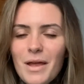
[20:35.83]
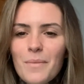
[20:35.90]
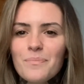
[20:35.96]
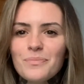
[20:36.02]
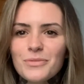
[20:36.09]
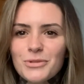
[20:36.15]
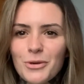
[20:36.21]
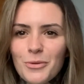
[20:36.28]

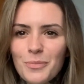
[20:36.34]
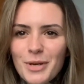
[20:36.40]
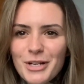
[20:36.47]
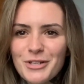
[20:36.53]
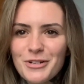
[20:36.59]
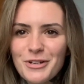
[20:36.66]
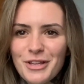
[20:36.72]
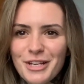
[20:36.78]
So
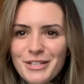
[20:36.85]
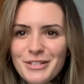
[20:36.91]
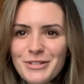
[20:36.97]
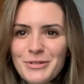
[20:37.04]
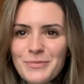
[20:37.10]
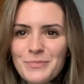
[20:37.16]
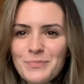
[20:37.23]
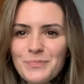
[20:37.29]
picture this.
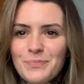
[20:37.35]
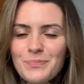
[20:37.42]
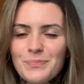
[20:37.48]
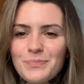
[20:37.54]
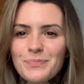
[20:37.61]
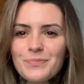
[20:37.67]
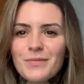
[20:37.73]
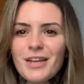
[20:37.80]

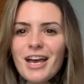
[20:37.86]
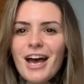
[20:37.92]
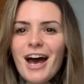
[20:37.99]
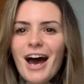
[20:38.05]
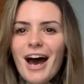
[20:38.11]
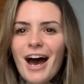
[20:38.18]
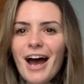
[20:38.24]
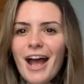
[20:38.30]
I